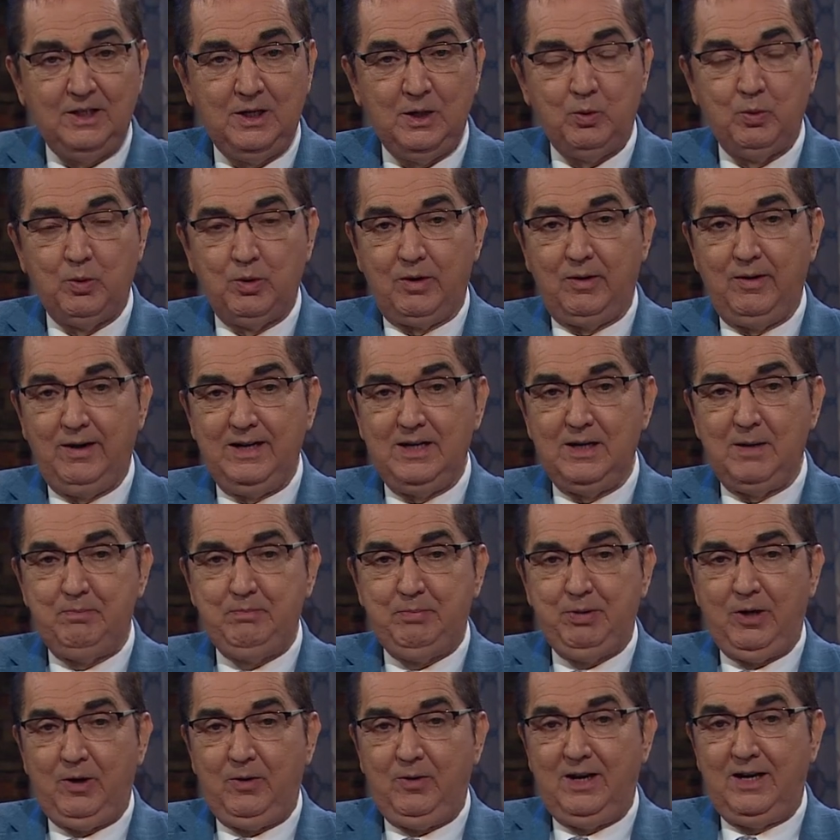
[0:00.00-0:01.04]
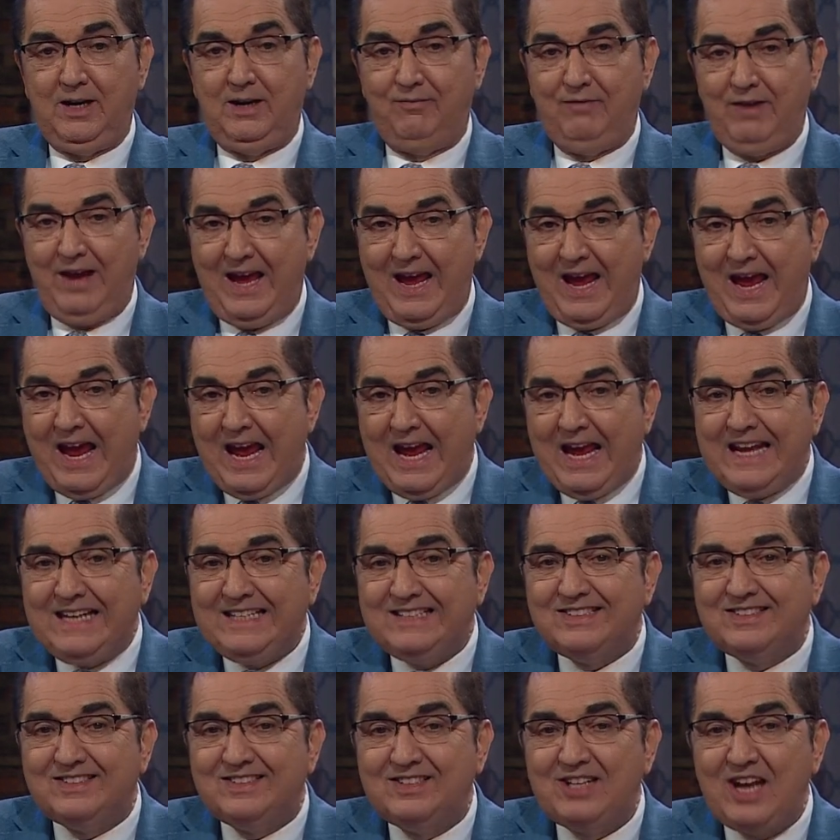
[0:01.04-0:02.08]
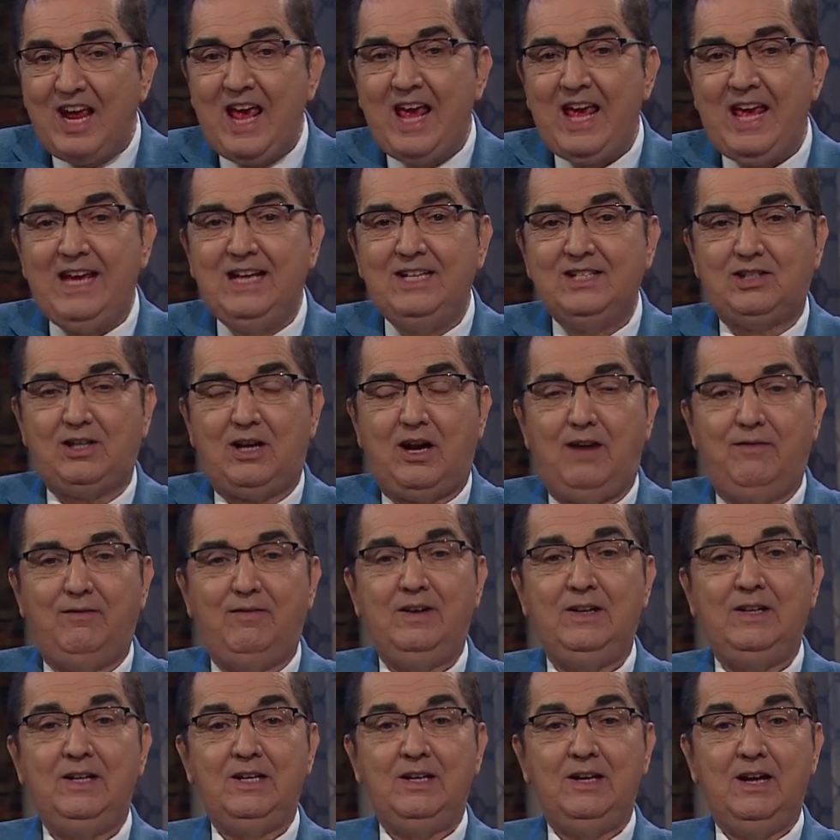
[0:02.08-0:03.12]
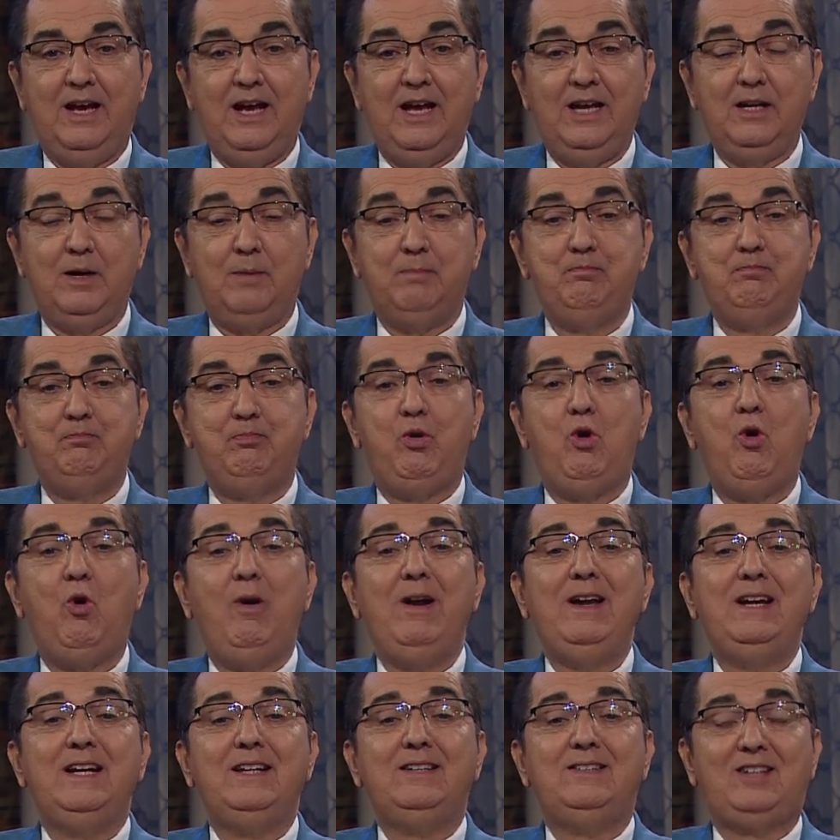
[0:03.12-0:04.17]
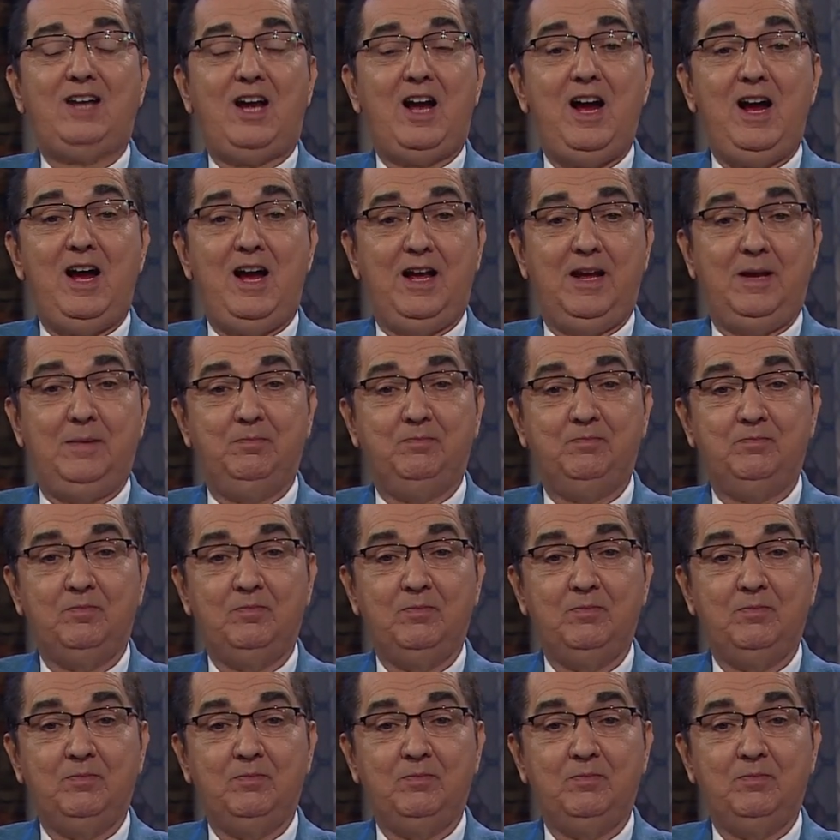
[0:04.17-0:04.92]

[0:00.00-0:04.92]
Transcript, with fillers: We're in a period of eight days of an appointed time.